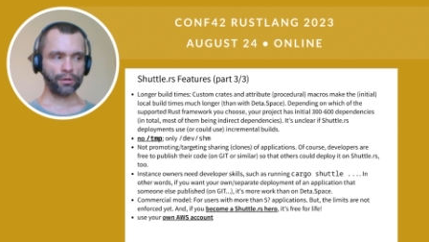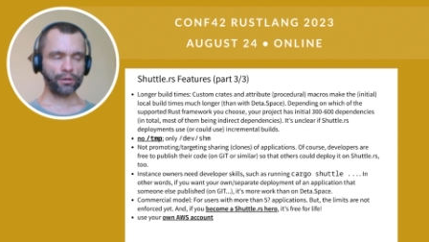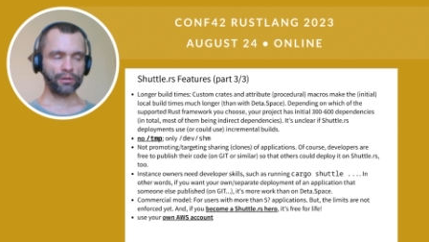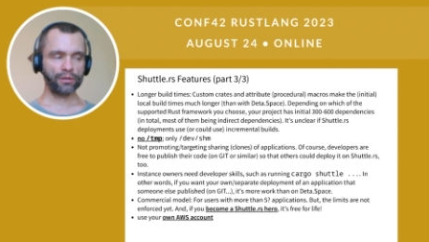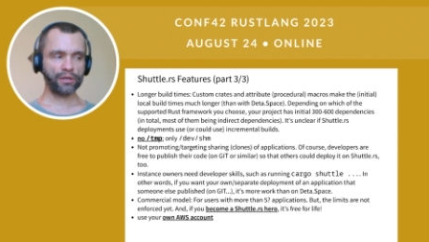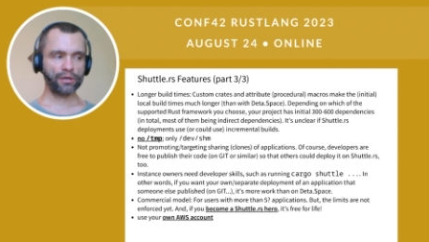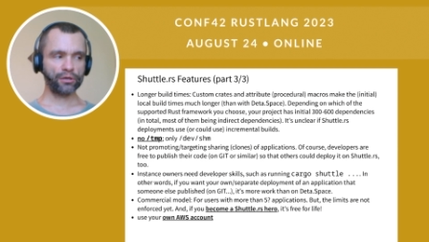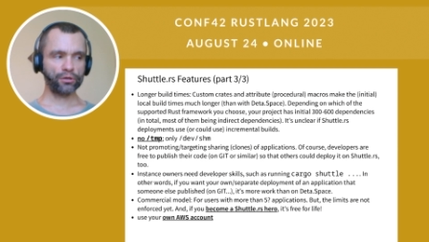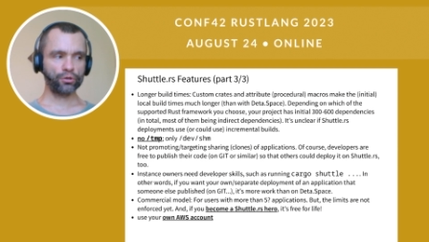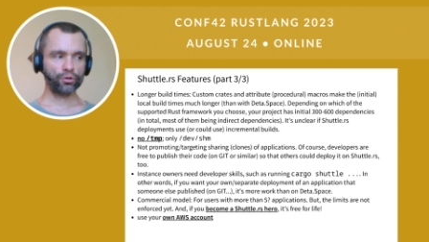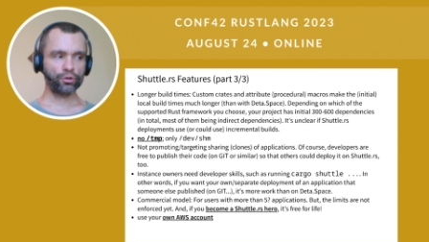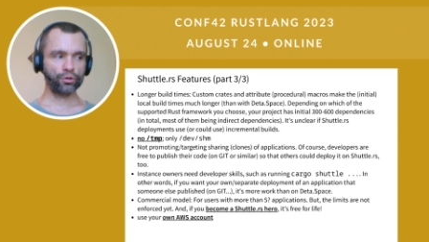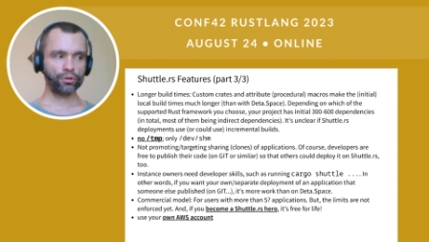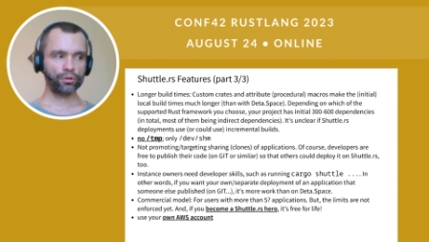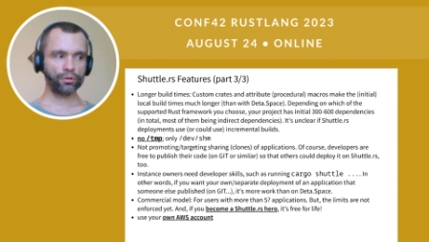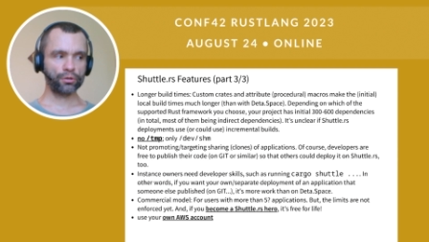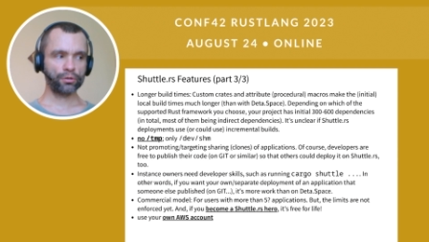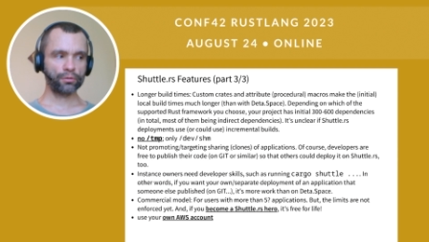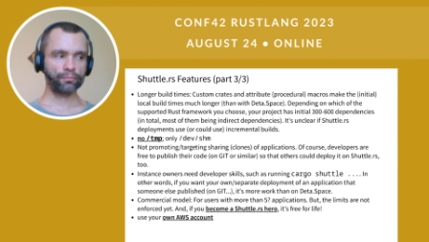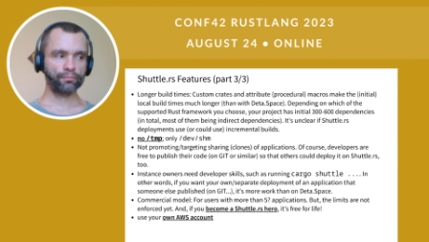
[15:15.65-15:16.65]

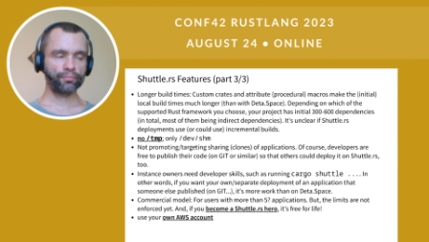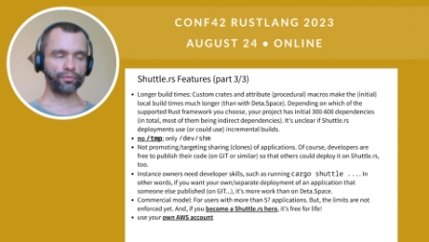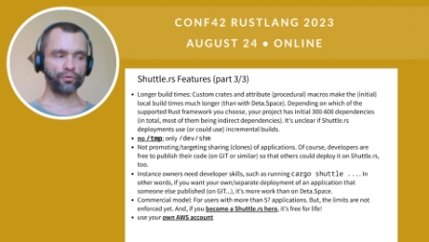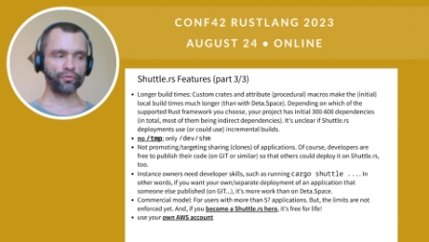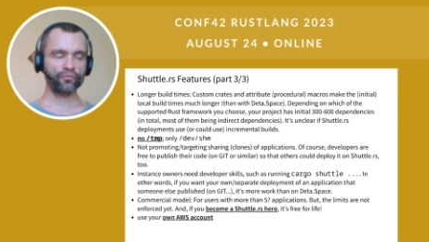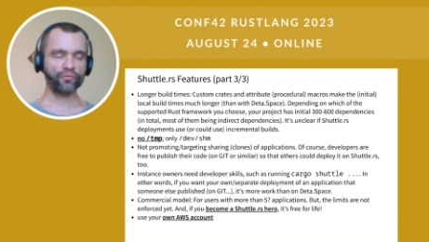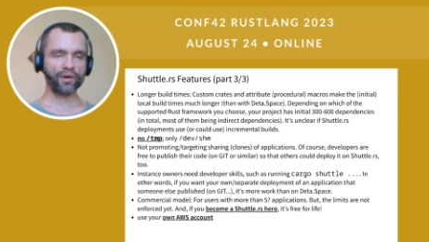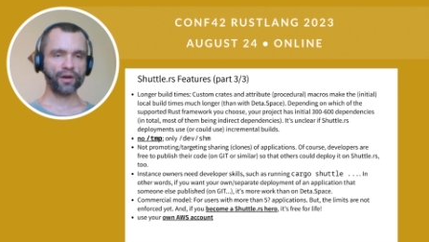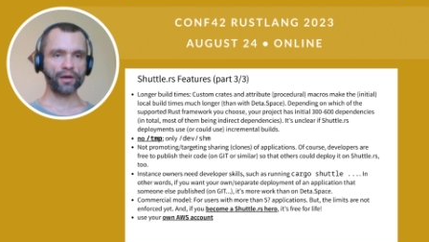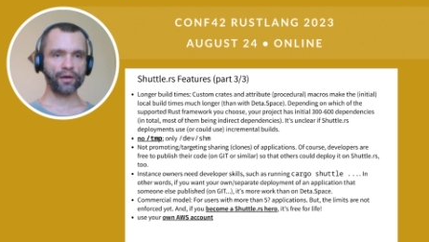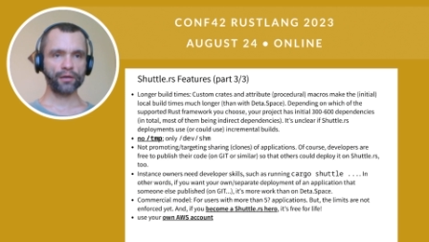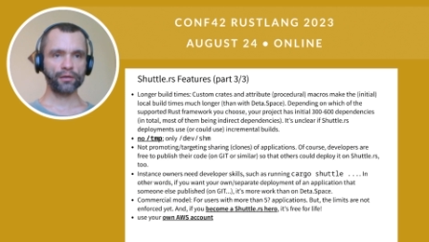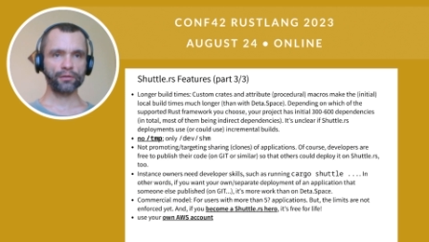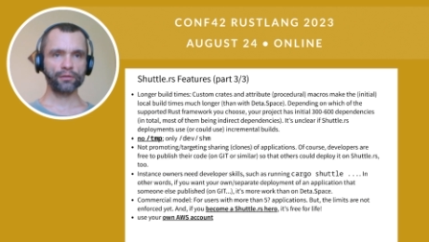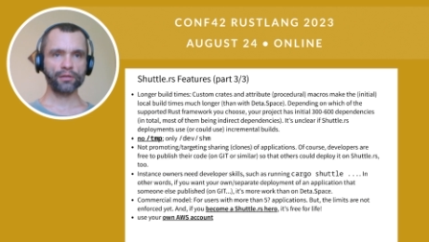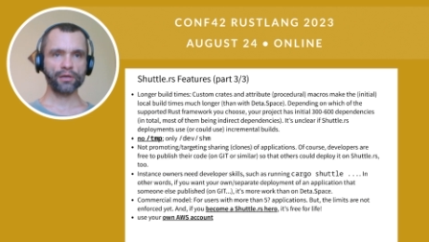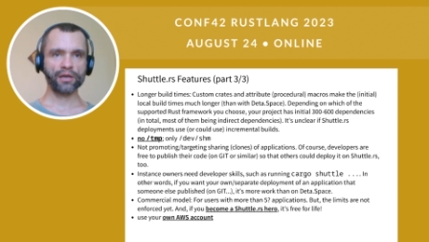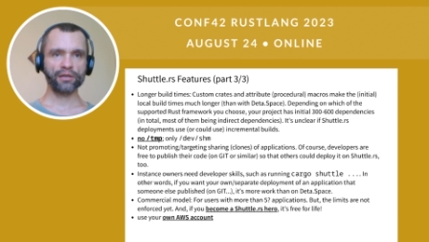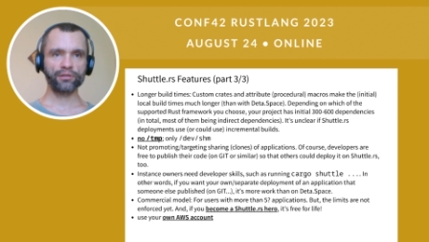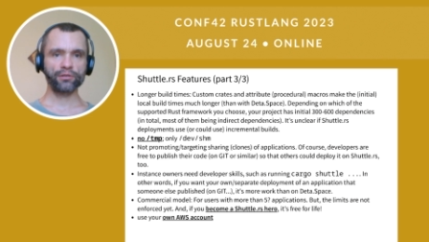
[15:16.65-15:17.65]
They provide
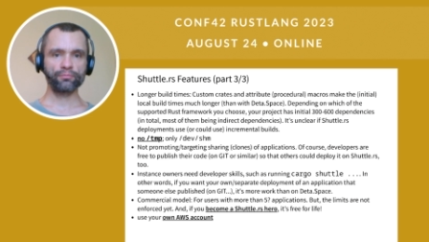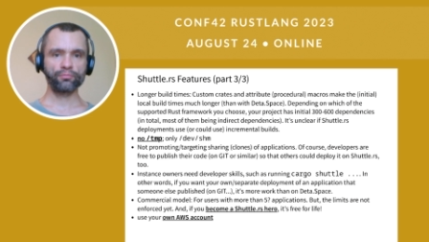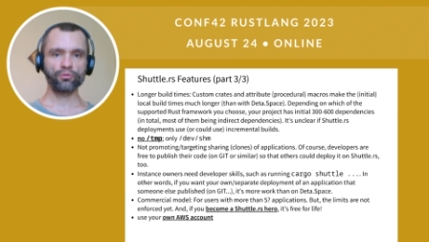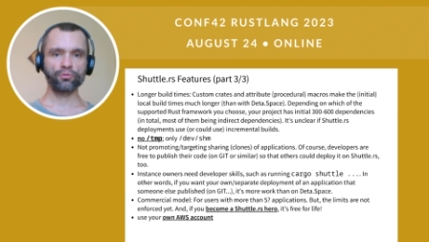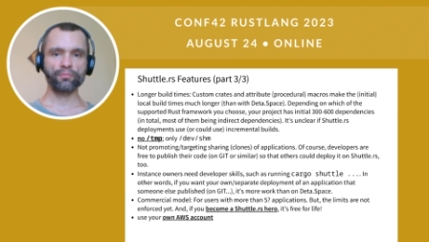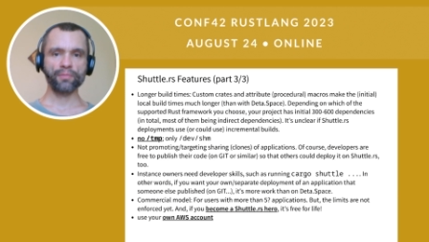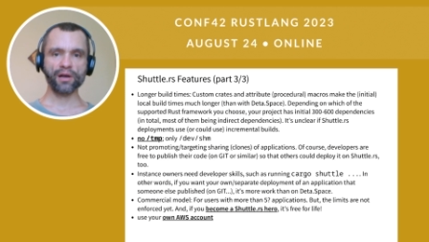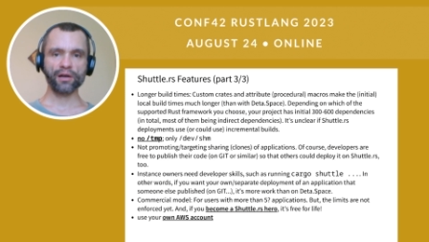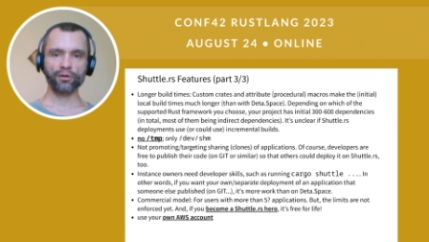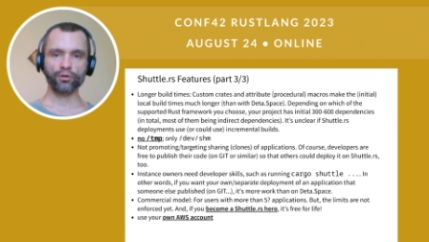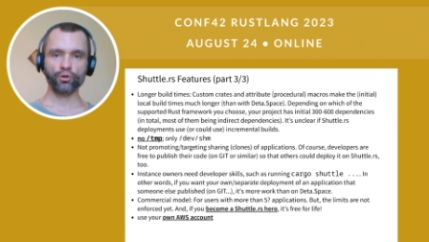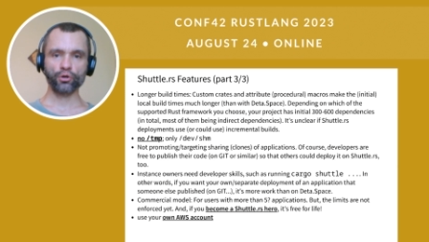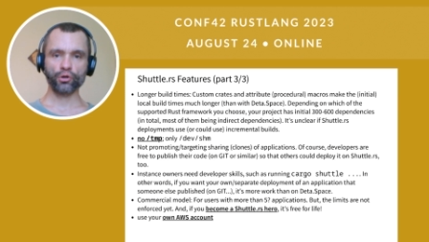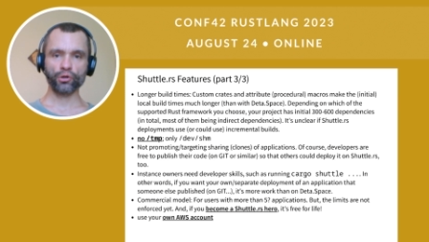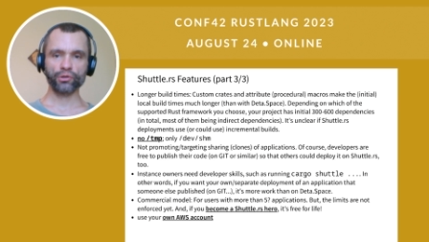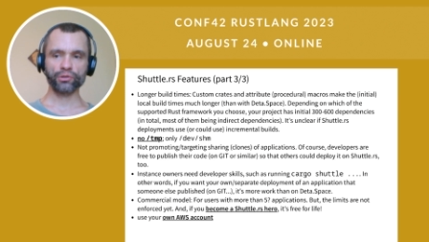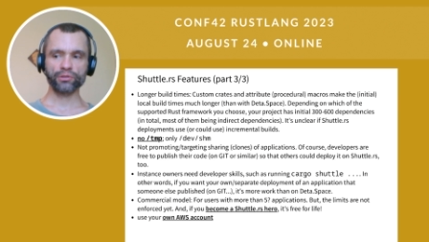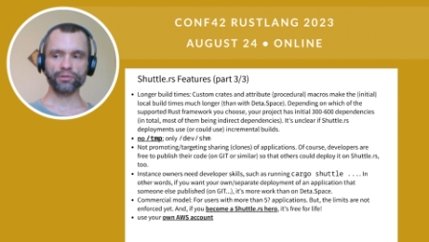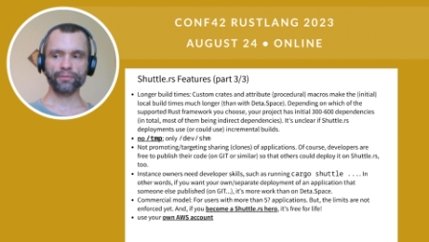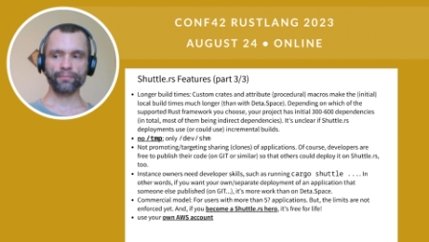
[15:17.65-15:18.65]
attribute
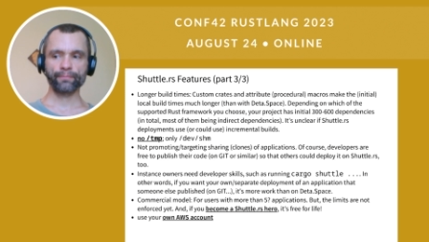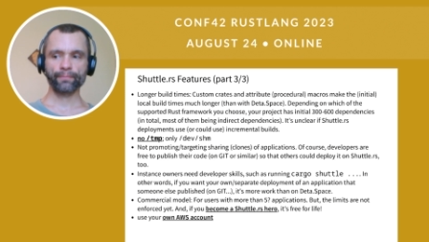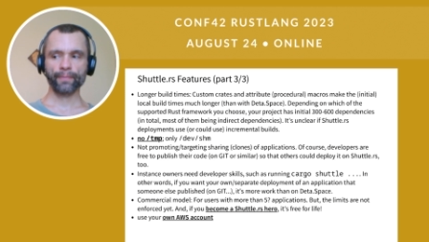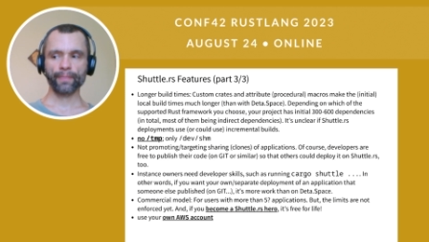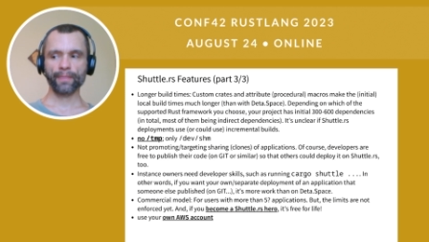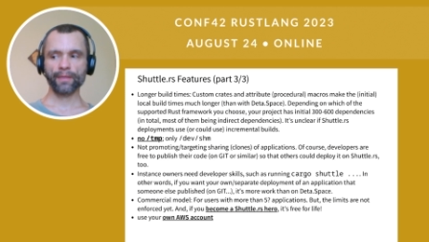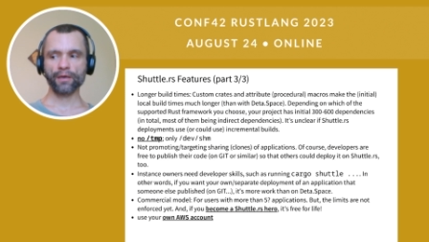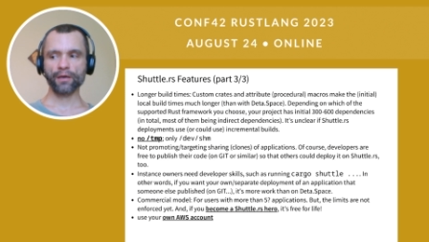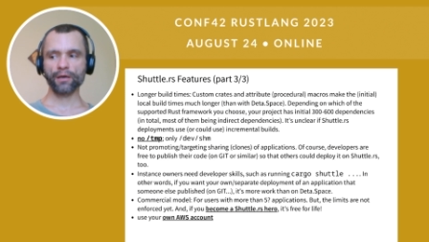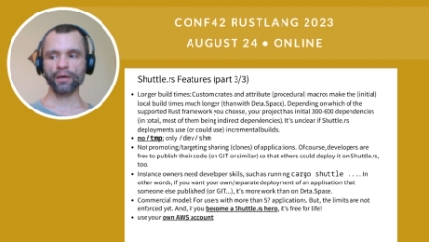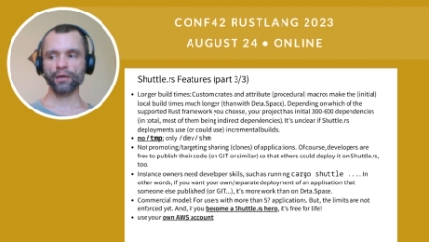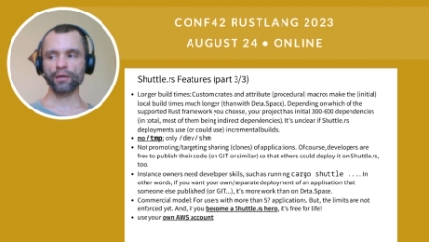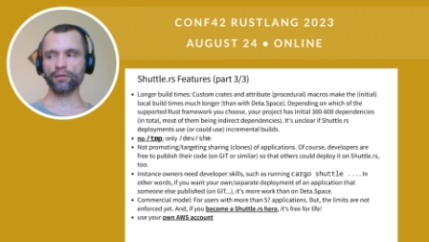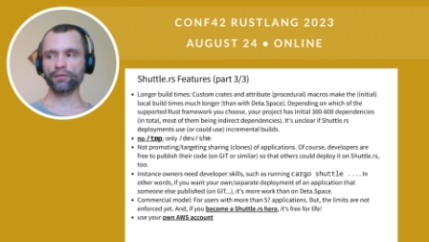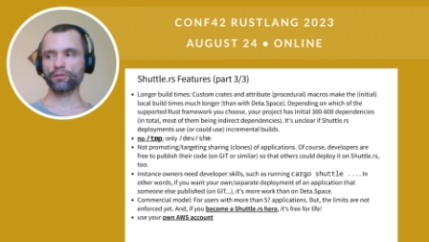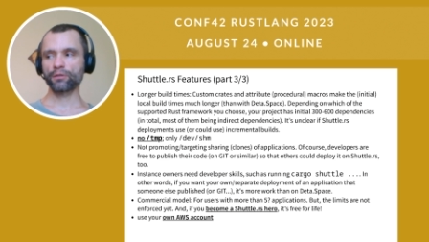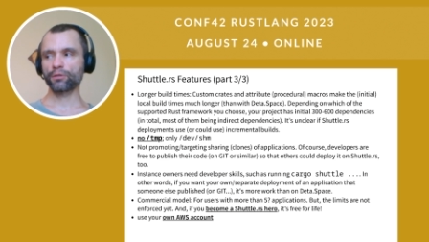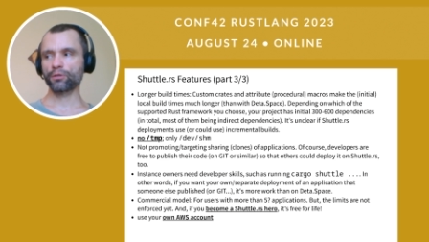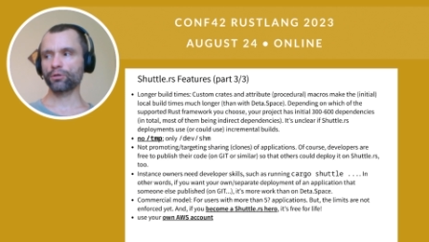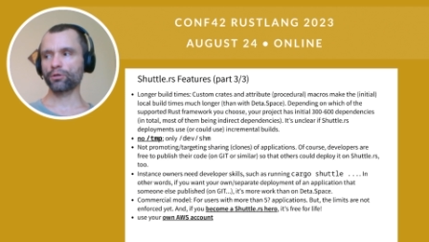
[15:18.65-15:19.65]
macros,
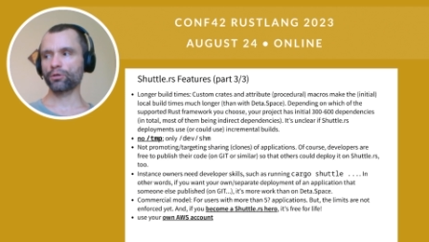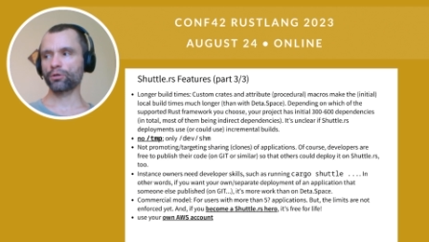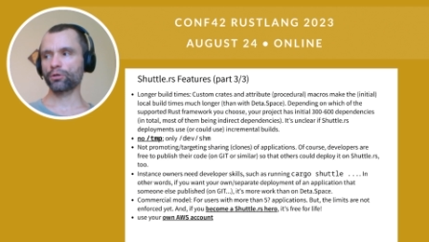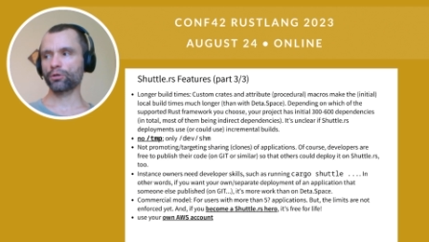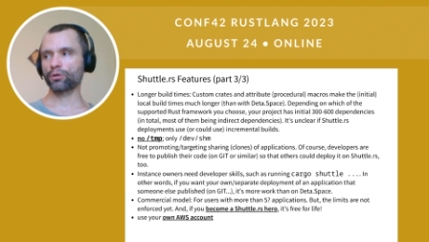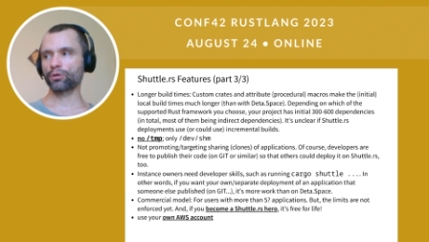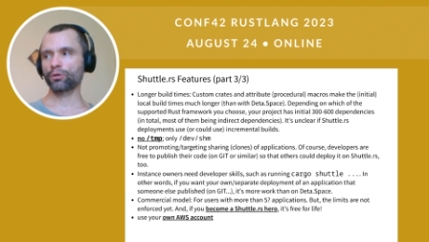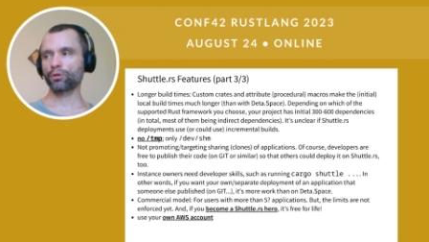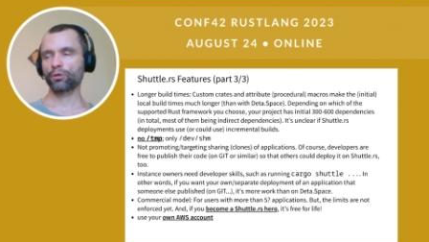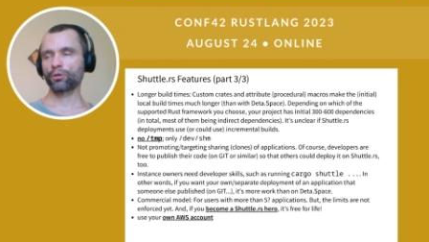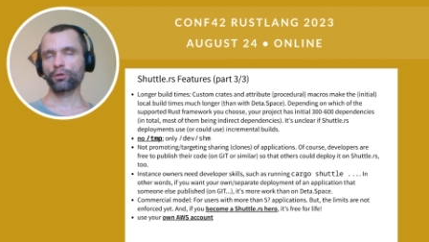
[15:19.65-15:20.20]
and uh,